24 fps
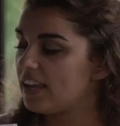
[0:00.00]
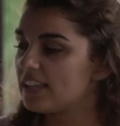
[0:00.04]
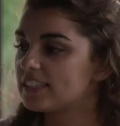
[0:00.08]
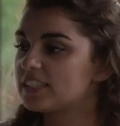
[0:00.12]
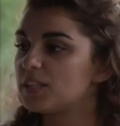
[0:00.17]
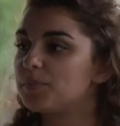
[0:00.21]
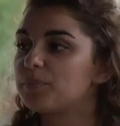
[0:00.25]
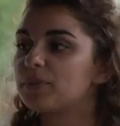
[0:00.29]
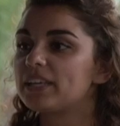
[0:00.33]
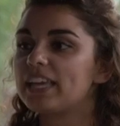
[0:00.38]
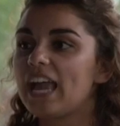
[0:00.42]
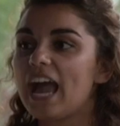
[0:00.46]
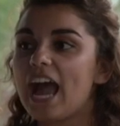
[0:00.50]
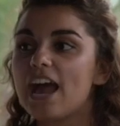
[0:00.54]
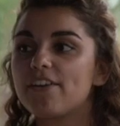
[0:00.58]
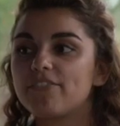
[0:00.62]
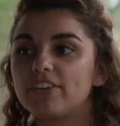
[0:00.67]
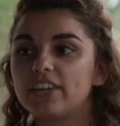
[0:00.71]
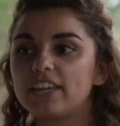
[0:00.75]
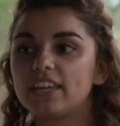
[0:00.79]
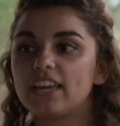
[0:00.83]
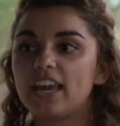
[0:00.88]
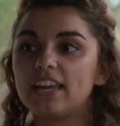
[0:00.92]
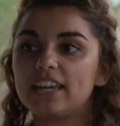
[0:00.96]
Simply
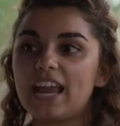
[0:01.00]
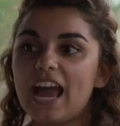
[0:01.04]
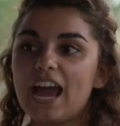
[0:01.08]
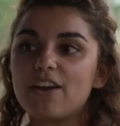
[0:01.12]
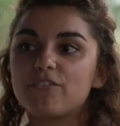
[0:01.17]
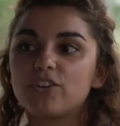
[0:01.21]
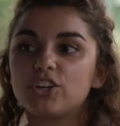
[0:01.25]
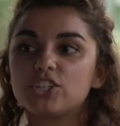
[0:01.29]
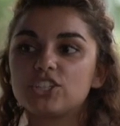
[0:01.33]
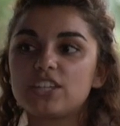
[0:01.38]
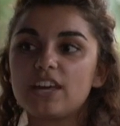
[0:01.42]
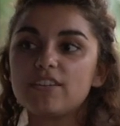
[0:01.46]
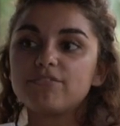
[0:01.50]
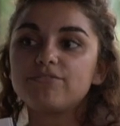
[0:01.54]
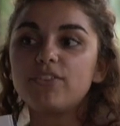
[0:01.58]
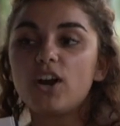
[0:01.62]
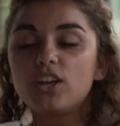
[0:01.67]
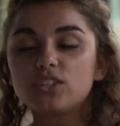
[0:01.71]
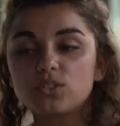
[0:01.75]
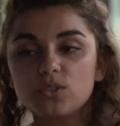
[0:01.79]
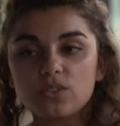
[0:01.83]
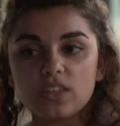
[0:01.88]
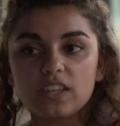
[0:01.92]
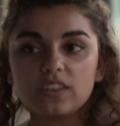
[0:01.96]
having an average that
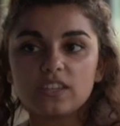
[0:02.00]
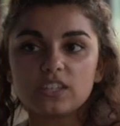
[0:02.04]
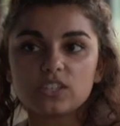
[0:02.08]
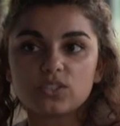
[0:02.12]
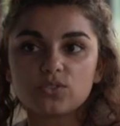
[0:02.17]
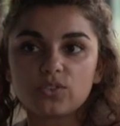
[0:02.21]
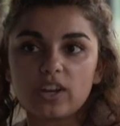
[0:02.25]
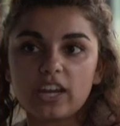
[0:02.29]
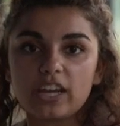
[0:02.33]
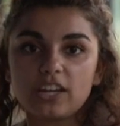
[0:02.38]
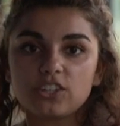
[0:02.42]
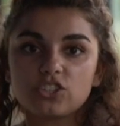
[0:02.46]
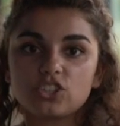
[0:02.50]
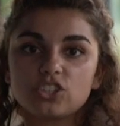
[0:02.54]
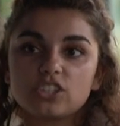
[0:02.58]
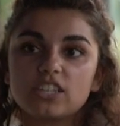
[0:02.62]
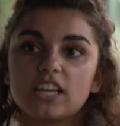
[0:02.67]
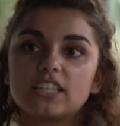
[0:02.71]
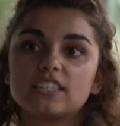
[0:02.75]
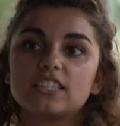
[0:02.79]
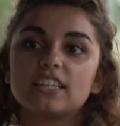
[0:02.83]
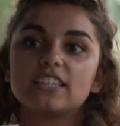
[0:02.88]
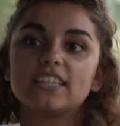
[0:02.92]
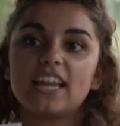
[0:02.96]
falls within this range
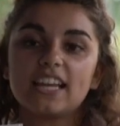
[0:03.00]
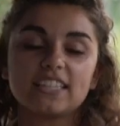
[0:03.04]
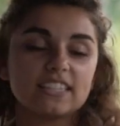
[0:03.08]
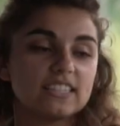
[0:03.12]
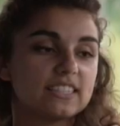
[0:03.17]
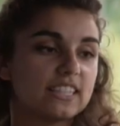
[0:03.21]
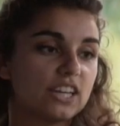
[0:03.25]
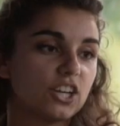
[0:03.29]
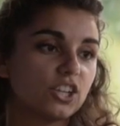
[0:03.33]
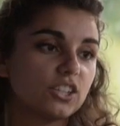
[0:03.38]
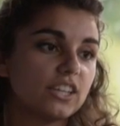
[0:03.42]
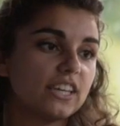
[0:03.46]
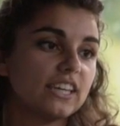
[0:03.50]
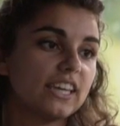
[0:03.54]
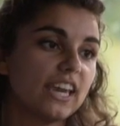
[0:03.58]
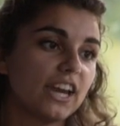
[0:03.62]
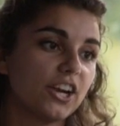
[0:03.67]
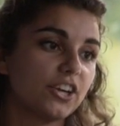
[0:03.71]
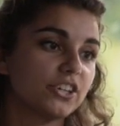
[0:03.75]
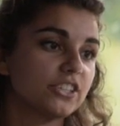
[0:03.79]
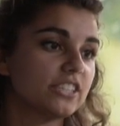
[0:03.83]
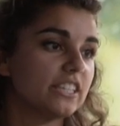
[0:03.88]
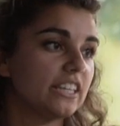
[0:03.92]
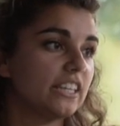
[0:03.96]
doesn't necessarily
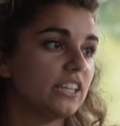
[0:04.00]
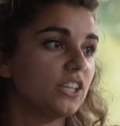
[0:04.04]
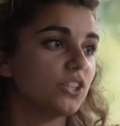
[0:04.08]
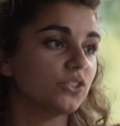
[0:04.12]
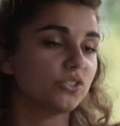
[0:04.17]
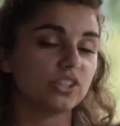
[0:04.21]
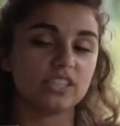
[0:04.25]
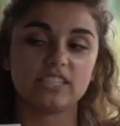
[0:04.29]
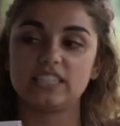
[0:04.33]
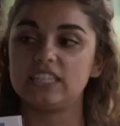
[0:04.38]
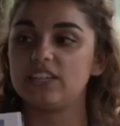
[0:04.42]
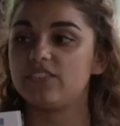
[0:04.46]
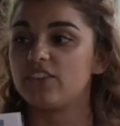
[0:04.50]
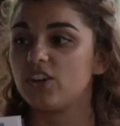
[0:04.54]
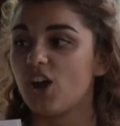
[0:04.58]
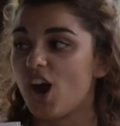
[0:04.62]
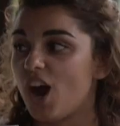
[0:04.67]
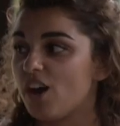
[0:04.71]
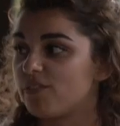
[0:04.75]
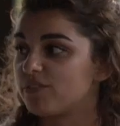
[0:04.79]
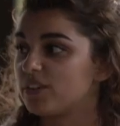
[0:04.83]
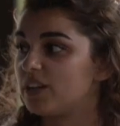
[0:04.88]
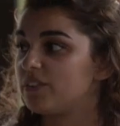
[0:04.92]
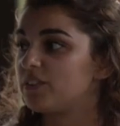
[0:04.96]
guarantee you'll receive an
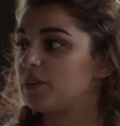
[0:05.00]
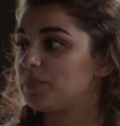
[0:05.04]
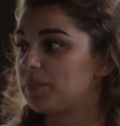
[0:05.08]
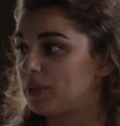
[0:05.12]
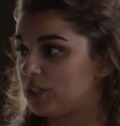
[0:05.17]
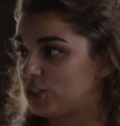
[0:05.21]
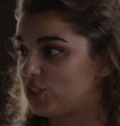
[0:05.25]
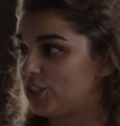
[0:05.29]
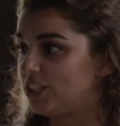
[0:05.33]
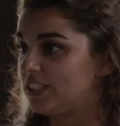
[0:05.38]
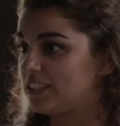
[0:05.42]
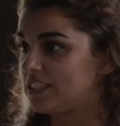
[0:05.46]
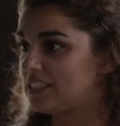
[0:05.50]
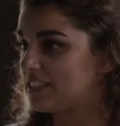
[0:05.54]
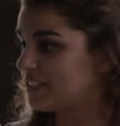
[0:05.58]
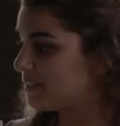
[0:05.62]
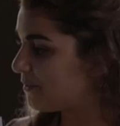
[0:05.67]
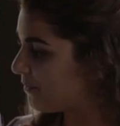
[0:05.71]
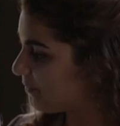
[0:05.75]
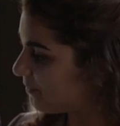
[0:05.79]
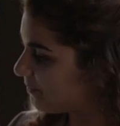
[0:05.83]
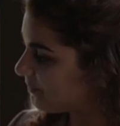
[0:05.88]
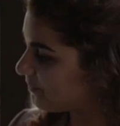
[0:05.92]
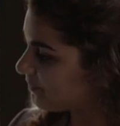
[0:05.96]
offer of admissions.
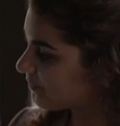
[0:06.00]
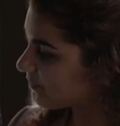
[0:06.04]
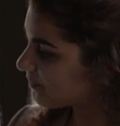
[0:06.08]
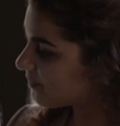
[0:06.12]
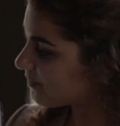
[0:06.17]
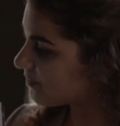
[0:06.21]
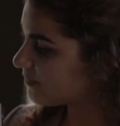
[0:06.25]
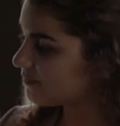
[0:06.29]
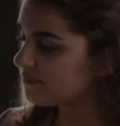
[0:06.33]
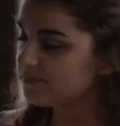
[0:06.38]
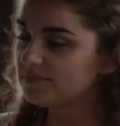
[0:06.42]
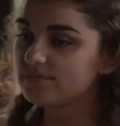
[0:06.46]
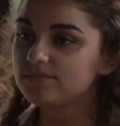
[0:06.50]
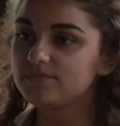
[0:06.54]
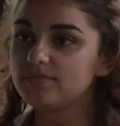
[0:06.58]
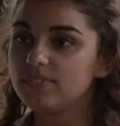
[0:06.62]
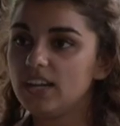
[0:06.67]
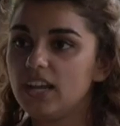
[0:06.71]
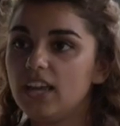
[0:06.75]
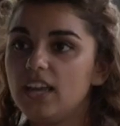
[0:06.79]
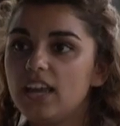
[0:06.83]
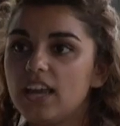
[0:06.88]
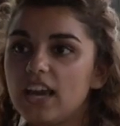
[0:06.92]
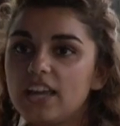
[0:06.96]

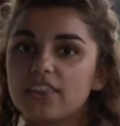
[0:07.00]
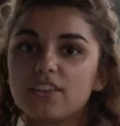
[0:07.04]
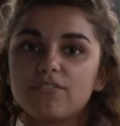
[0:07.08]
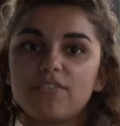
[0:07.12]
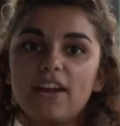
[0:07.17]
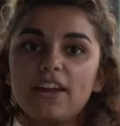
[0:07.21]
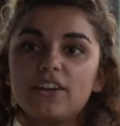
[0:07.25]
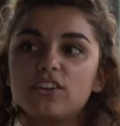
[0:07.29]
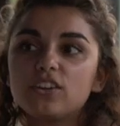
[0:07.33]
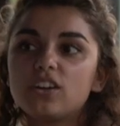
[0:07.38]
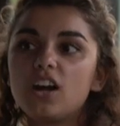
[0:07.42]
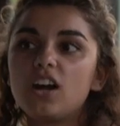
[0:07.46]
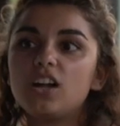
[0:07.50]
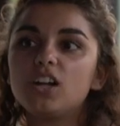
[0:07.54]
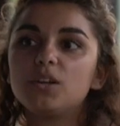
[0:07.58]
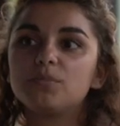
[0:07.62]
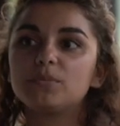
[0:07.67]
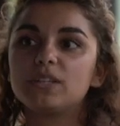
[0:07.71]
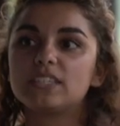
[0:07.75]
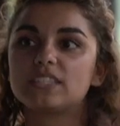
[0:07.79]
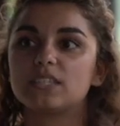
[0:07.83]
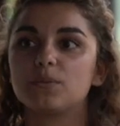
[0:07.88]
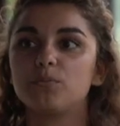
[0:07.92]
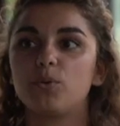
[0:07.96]
And the final column
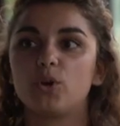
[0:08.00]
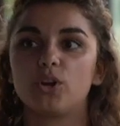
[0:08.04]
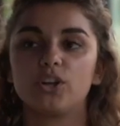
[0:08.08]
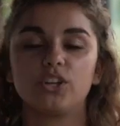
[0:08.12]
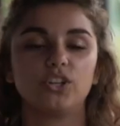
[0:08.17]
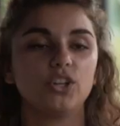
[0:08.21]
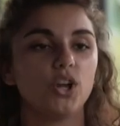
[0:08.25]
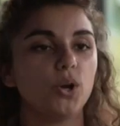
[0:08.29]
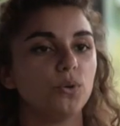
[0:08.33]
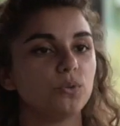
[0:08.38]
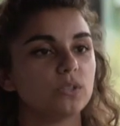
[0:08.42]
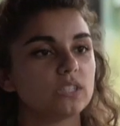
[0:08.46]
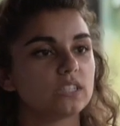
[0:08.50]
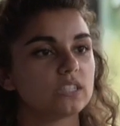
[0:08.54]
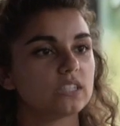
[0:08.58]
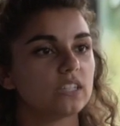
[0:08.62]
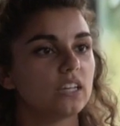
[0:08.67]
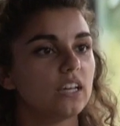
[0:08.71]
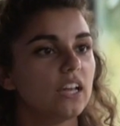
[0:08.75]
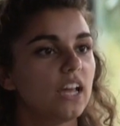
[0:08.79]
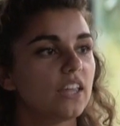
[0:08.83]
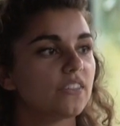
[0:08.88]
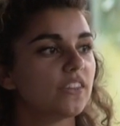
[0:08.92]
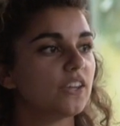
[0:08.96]
lists important notes
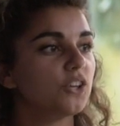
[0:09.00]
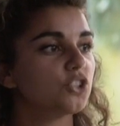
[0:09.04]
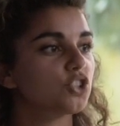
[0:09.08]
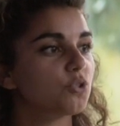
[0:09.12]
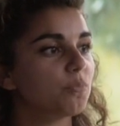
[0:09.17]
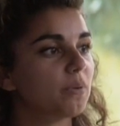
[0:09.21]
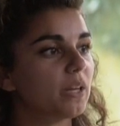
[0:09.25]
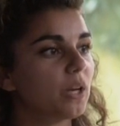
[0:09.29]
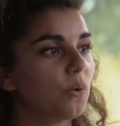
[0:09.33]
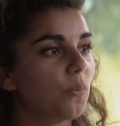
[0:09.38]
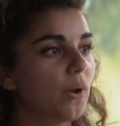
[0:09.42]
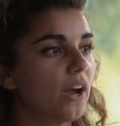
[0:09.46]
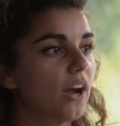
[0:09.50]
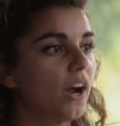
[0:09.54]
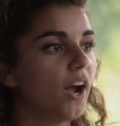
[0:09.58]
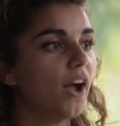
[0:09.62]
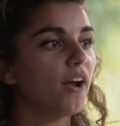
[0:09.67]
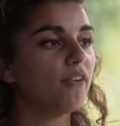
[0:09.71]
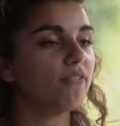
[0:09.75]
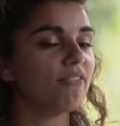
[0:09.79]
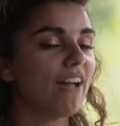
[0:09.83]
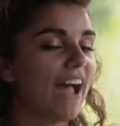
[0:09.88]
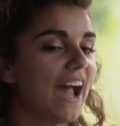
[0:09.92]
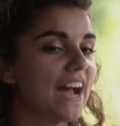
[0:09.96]
that you should be aware
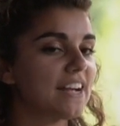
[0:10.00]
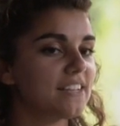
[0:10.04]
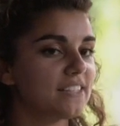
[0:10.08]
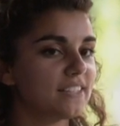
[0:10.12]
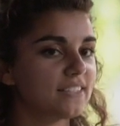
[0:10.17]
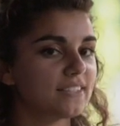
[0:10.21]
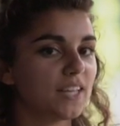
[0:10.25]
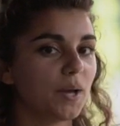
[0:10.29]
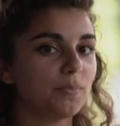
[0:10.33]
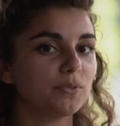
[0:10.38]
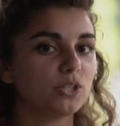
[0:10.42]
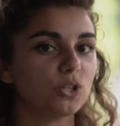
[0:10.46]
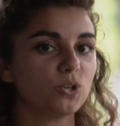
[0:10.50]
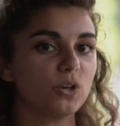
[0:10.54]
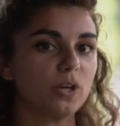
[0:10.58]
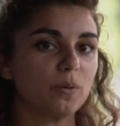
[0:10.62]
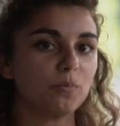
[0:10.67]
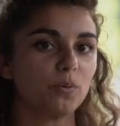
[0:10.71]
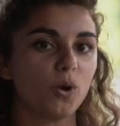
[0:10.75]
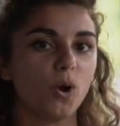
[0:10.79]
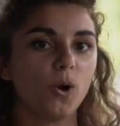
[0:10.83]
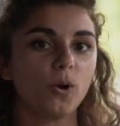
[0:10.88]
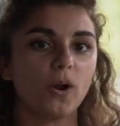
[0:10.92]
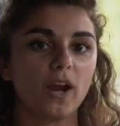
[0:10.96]
of as some degree
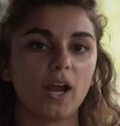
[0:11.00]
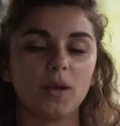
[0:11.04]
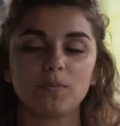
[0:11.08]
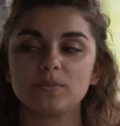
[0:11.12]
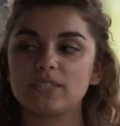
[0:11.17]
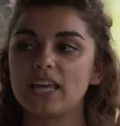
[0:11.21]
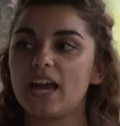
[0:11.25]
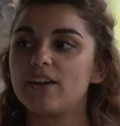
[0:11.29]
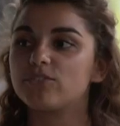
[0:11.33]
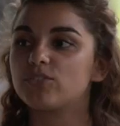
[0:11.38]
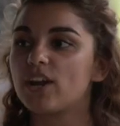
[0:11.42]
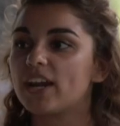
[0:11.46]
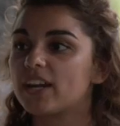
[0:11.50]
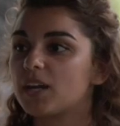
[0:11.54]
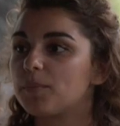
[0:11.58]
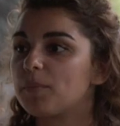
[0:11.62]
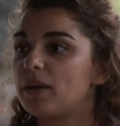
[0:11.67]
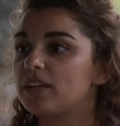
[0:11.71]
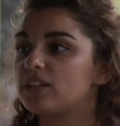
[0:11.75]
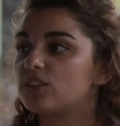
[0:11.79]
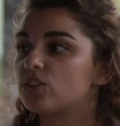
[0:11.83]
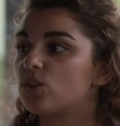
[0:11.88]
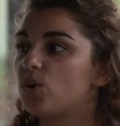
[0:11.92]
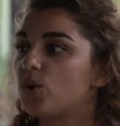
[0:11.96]
programs have
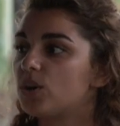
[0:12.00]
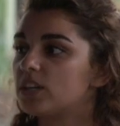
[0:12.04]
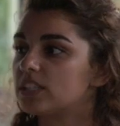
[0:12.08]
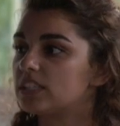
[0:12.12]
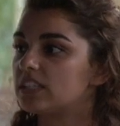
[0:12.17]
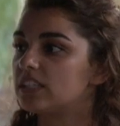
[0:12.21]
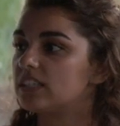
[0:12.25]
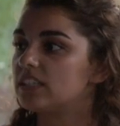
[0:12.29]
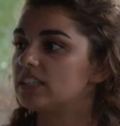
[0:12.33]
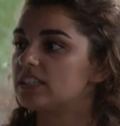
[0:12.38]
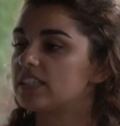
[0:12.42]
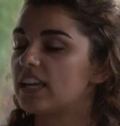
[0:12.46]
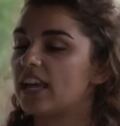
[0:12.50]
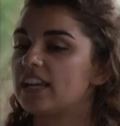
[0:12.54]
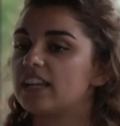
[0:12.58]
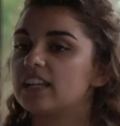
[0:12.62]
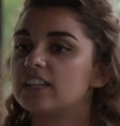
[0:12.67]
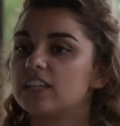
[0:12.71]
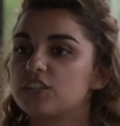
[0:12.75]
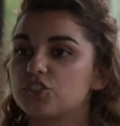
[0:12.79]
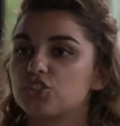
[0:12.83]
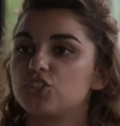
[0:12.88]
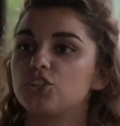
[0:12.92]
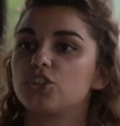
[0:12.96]
recommended courses and
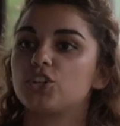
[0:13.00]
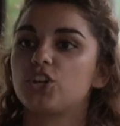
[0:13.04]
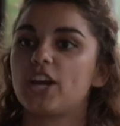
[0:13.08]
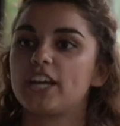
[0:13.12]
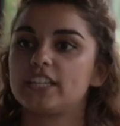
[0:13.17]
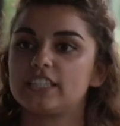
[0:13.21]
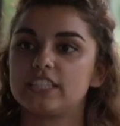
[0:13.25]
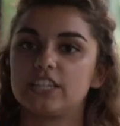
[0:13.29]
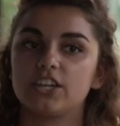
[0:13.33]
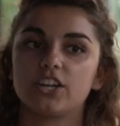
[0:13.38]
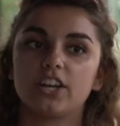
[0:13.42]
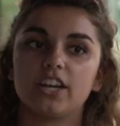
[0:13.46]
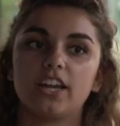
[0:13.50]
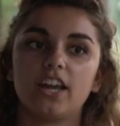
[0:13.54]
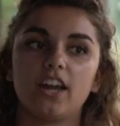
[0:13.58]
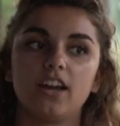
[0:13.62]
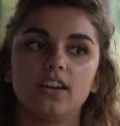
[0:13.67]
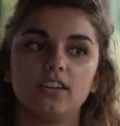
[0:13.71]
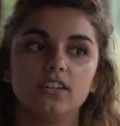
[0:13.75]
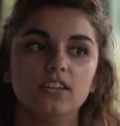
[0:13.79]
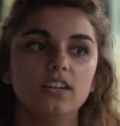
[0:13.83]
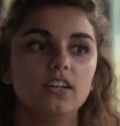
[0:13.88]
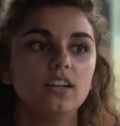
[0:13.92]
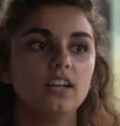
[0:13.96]
additional
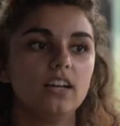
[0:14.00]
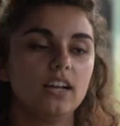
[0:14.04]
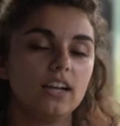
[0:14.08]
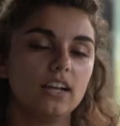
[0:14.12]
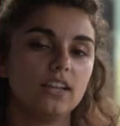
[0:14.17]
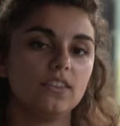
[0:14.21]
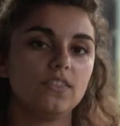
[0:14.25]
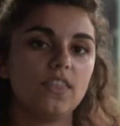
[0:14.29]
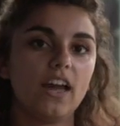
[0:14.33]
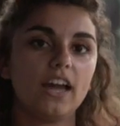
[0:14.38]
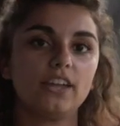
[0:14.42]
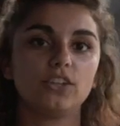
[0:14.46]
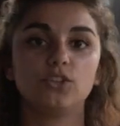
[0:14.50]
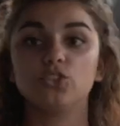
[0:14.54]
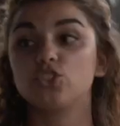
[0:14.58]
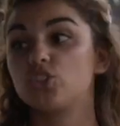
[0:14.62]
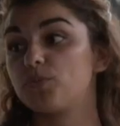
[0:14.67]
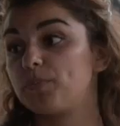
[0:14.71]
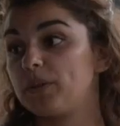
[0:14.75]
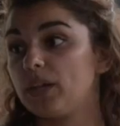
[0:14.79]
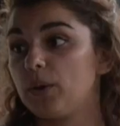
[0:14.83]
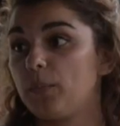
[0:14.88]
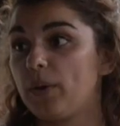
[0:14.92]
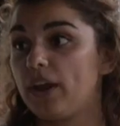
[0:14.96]
criteria that you
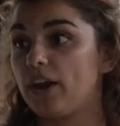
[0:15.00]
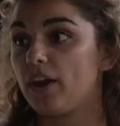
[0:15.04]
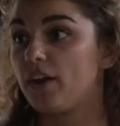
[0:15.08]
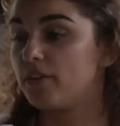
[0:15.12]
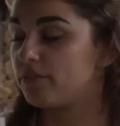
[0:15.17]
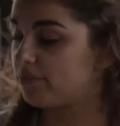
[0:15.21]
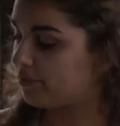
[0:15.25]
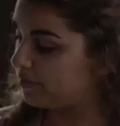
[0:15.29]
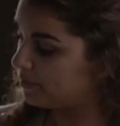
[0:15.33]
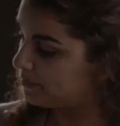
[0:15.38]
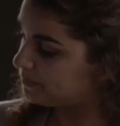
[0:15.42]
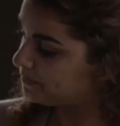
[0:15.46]
should be aware of.